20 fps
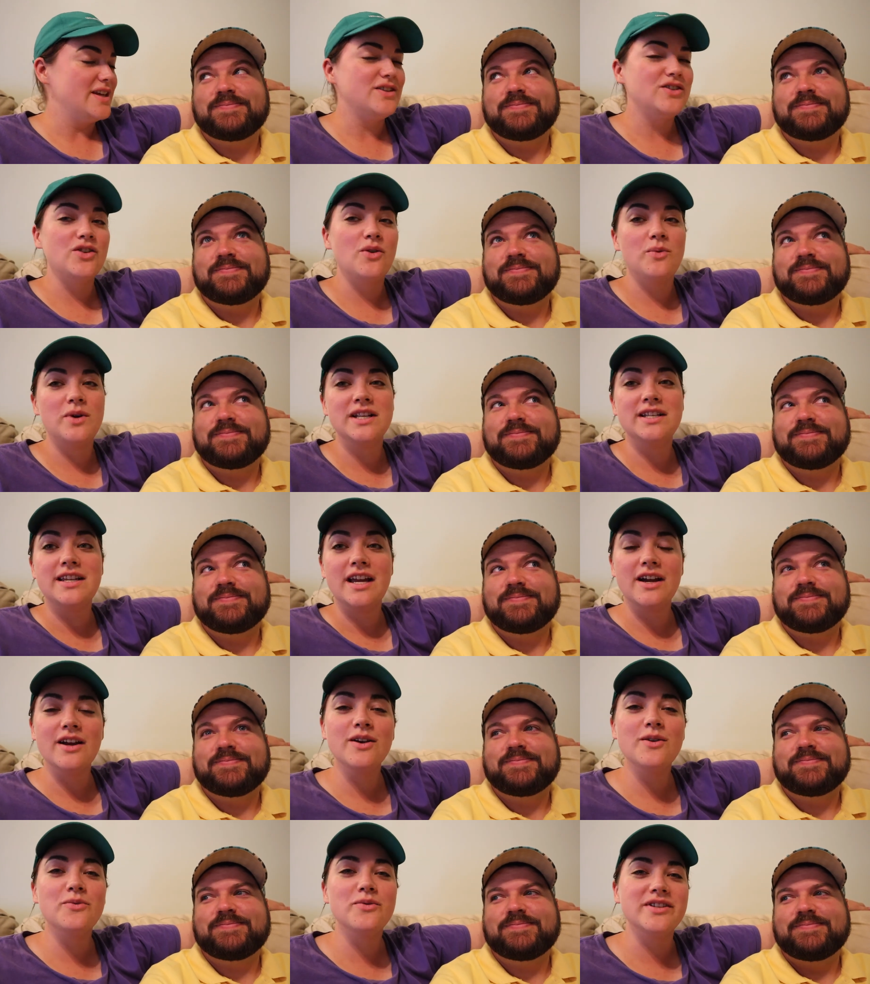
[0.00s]
Speaker 1: So when
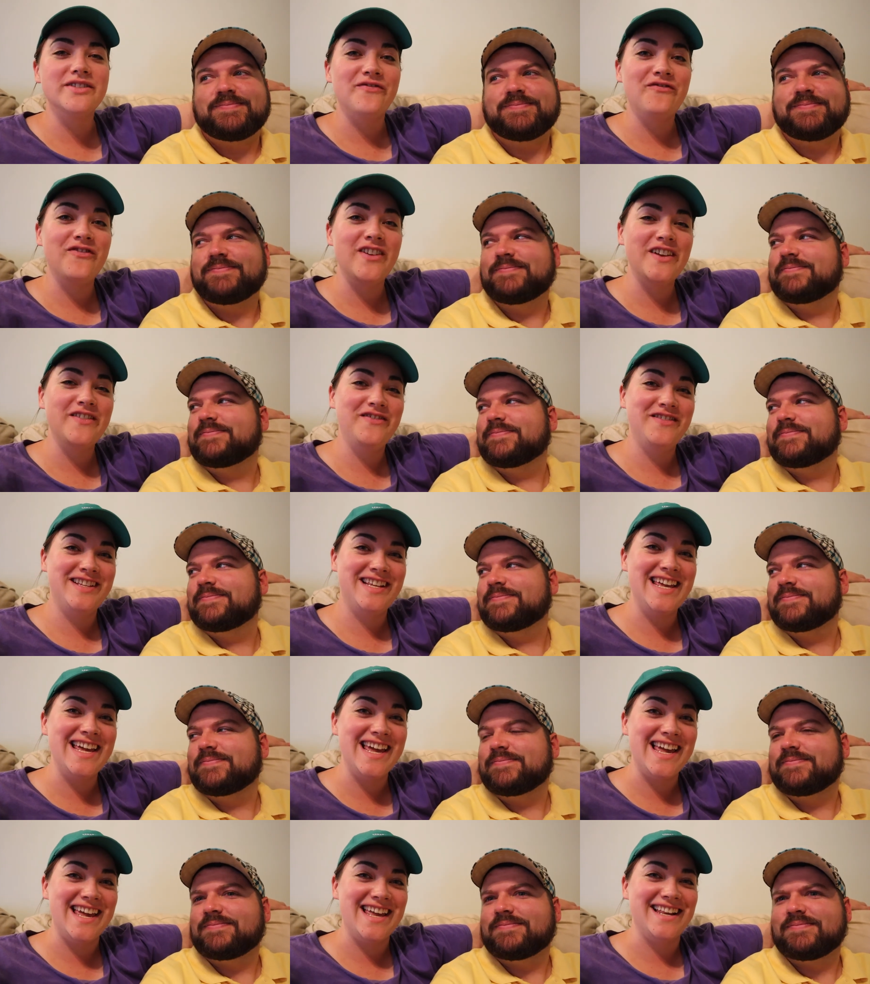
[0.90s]
Derek was
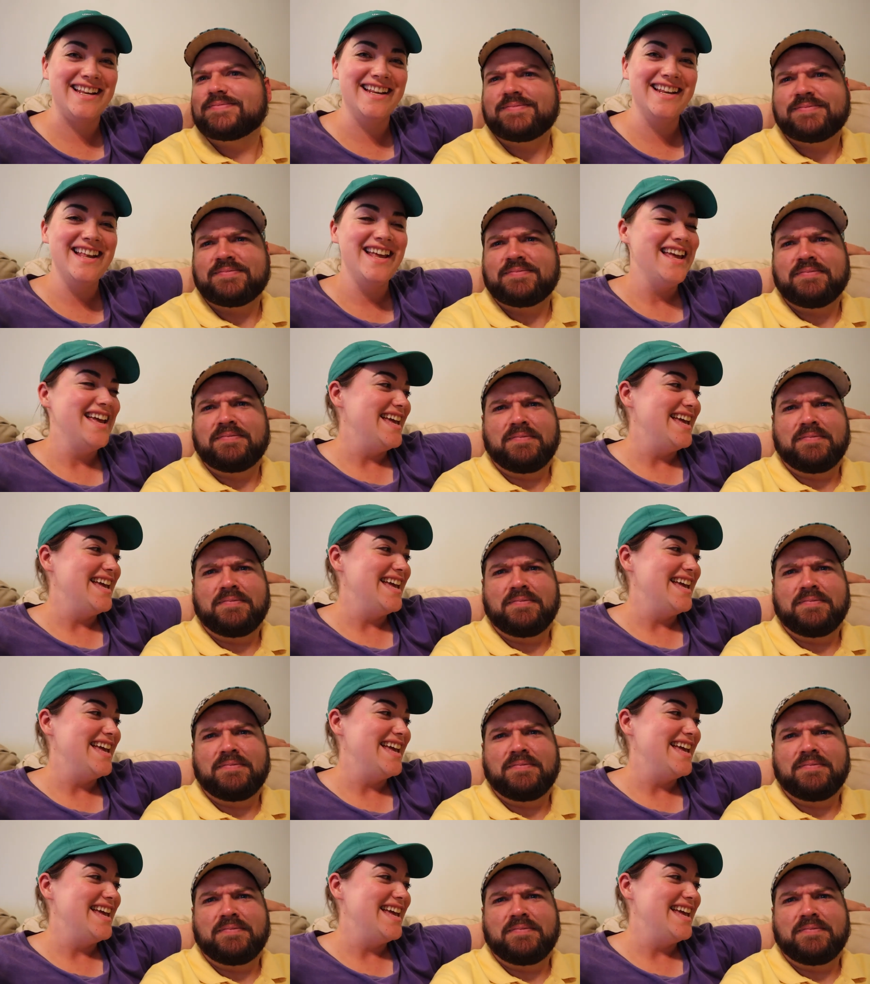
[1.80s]
15,